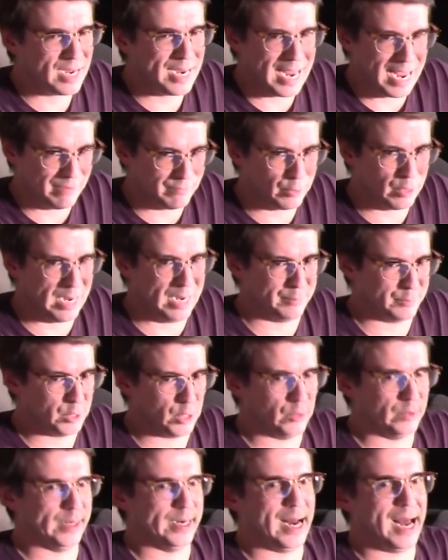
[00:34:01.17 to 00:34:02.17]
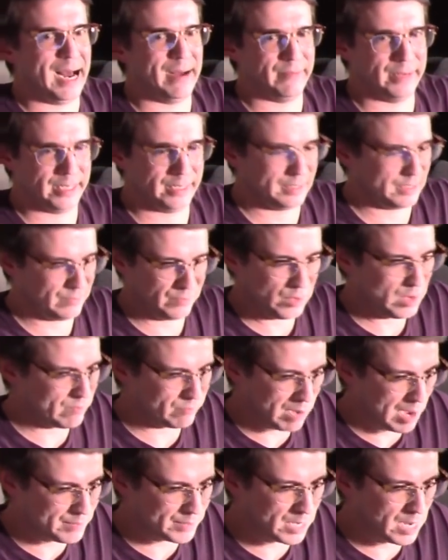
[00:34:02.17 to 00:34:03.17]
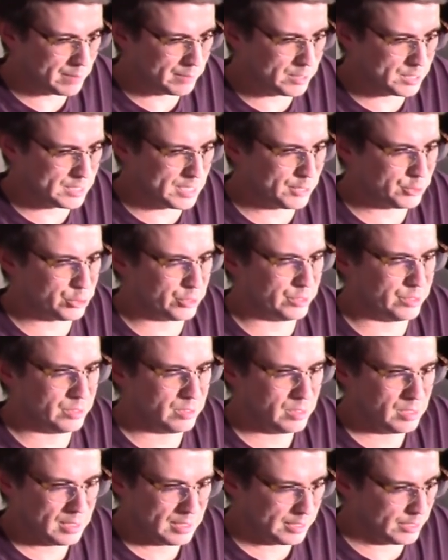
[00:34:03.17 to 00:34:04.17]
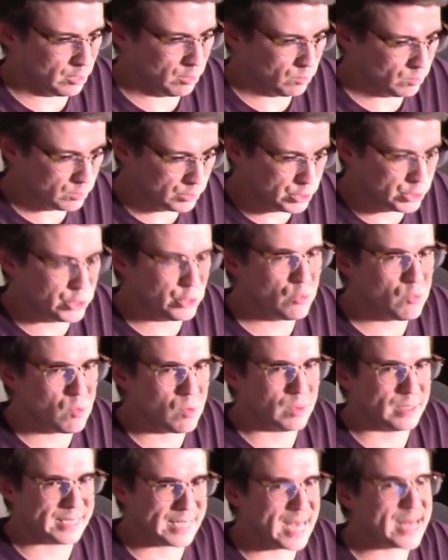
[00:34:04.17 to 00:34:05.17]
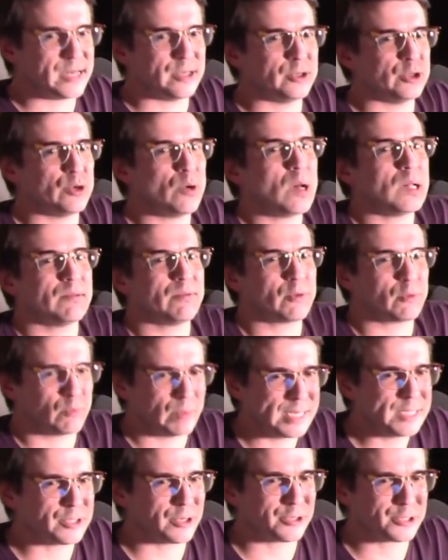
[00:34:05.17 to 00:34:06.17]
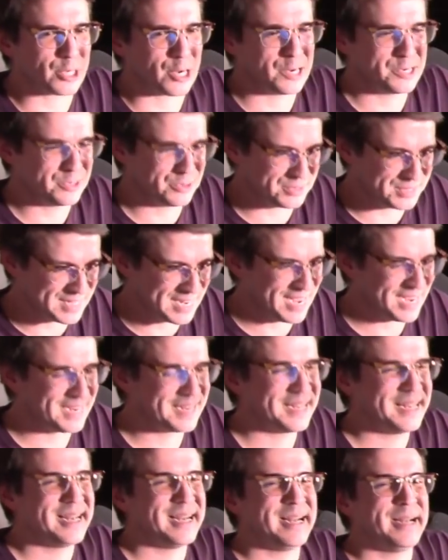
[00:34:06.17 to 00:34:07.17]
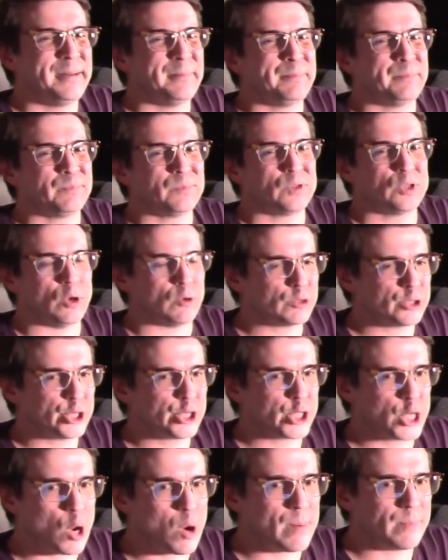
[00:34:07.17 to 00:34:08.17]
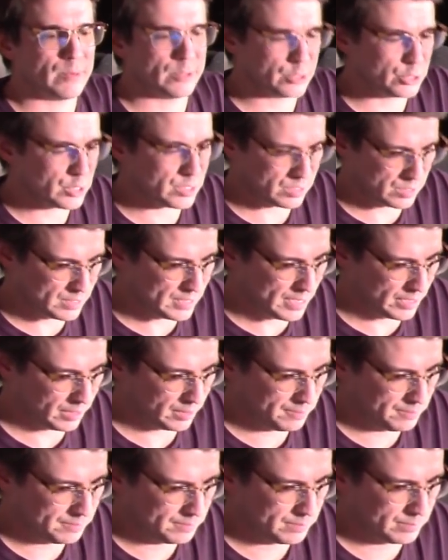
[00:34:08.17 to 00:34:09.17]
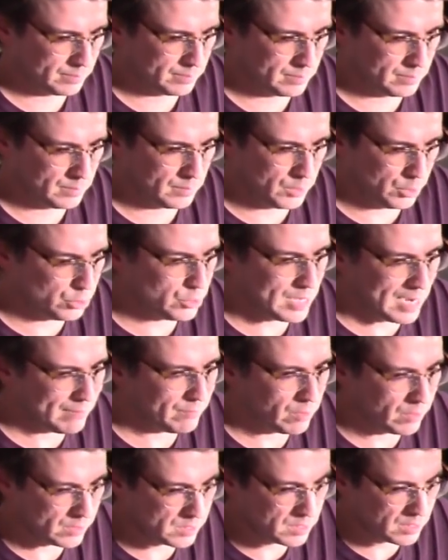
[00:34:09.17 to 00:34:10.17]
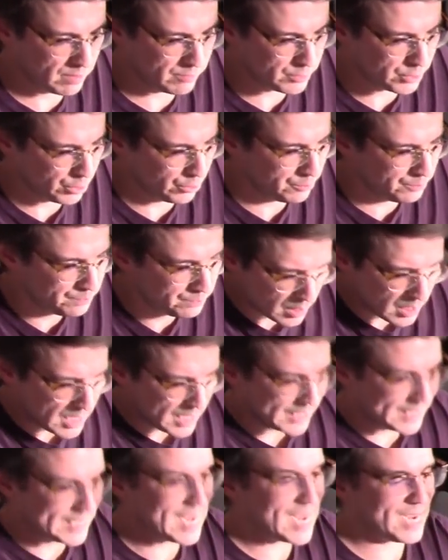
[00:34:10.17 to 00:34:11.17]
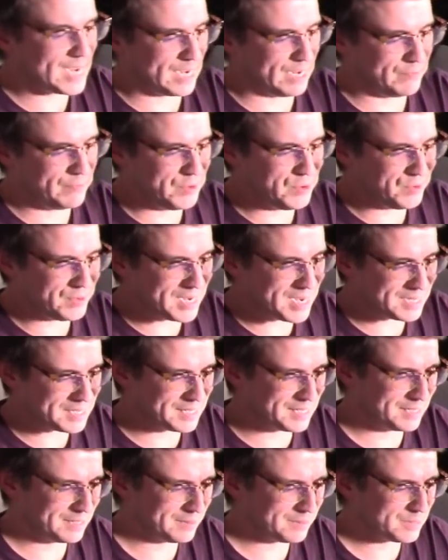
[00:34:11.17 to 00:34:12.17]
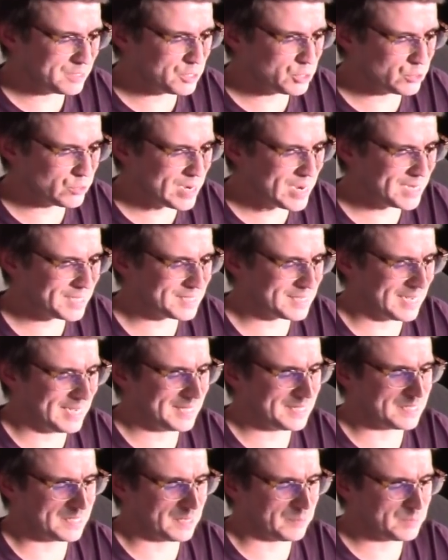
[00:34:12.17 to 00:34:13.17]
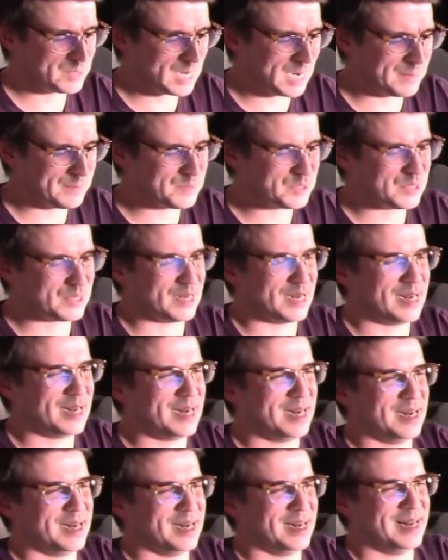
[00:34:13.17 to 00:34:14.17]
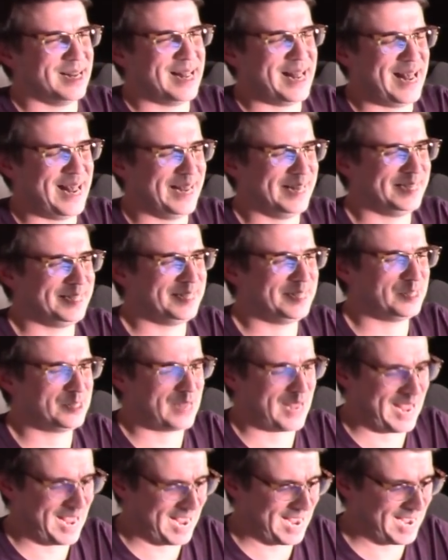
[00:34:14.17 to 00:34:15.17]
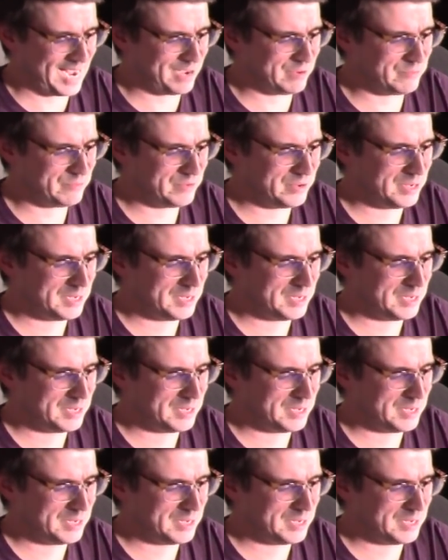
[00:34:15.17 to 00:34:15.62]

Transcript: have your ape token. If you have rapid hybridization, do all of the research on your deck. Don't just show up with just the deck. You should have all this stuff too. Yeah, if you get Gilded Drake, it's sometimes handy to have